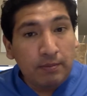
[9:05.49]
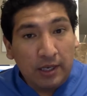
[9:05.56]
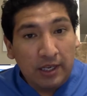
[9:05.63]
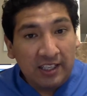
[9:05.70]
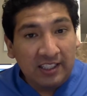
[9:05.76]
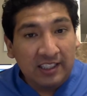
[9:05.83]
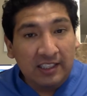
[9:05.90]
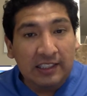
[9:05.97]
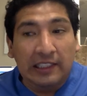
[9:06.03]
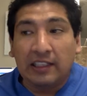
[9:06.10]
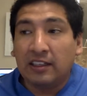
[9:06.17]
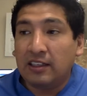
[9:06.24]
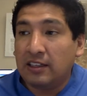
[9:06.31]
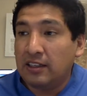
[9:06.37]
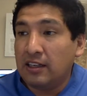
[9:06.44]
back,
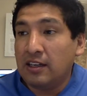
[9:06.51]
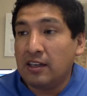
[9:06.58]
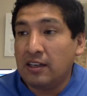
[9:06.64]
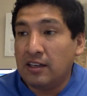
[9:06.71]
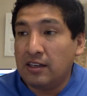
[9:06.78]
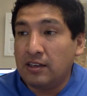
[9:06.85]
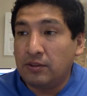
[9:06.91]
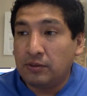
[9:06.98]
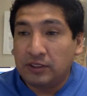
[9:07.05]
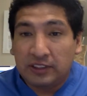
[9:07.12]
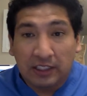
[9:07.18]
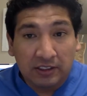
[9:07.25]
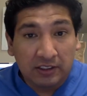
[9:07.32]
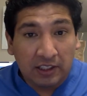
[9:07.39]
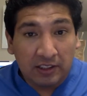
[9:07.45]

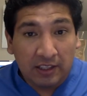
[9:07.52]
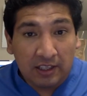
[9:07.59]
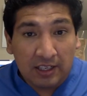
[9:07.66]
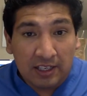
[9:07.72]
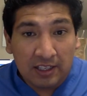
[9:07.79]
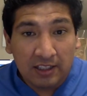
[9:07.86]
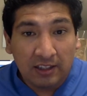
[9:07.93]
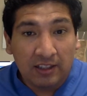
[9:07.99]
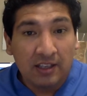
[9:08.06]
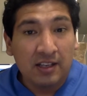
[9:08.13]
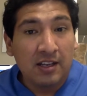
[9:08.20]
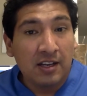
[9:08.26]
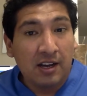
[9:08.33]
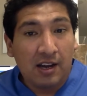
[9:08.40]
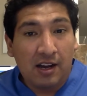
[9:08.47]
resuscitate that heart,
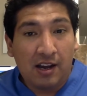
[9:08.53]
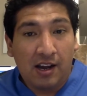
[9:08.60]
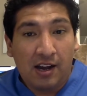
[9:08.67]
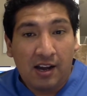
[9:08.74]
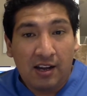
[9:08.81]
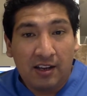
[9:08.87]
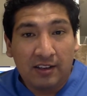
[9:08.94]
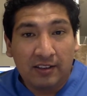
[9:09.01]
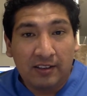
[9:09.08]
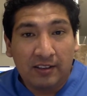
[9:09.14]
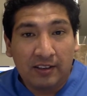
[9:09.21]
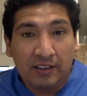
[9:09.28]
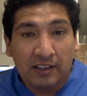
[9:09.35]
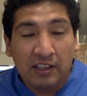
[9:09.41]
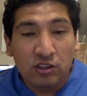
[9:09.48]
and
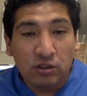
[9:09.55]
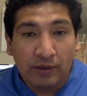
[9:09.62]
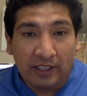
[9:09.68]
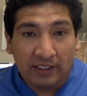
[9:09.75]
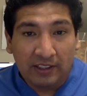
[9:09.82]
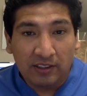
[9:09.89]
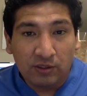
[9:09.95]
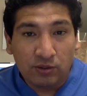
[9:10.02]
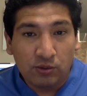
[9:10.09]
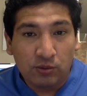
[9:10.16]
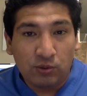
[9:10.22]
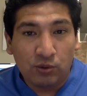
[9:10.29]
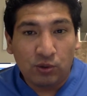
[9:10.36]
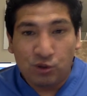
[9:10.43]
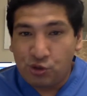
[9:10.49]
intubate her
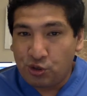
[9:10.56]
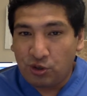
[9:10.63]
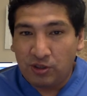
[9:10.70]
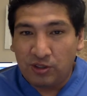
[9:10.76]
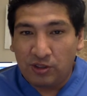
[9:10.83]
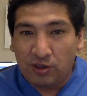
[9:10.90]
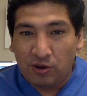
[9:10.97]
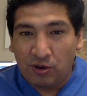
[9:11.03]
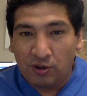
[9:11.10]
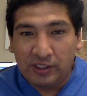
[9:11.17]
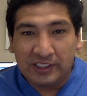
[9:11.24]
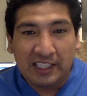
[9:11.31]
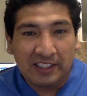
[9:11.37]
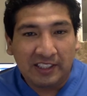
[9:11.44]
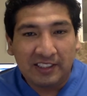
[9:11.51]
to control all the
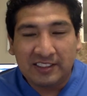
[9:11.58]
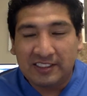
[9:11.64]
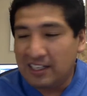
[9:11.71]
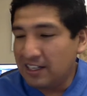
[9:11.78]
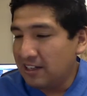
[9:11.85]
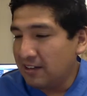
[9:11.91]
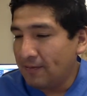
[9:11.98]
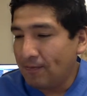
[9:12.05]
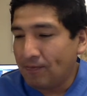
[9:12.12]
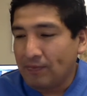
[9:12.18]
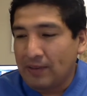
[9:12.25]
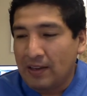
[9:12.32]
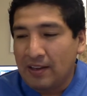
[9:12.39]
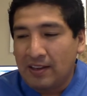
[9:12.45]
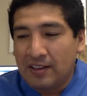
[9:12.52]
settings and
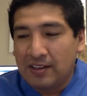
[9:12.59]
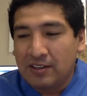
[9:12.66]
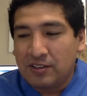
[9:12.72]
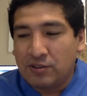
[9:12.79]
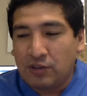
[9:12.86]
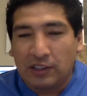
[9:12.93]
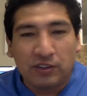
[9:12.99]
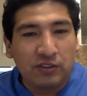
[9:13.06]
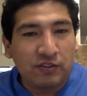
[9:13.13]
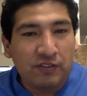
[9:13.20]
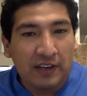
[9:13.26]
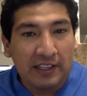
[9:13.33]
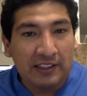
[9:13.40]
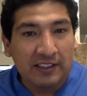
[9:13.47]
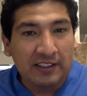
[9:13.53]
try to
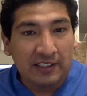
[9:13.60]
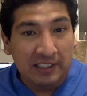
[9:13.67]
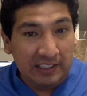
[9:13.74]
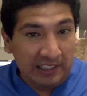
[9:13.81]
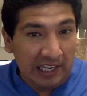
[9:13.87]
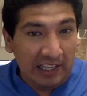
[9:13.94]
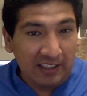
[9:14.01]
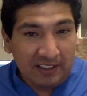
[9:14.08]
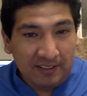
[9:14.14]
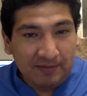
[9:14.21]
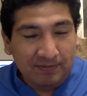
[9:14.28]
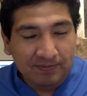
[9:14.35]
fight till the end.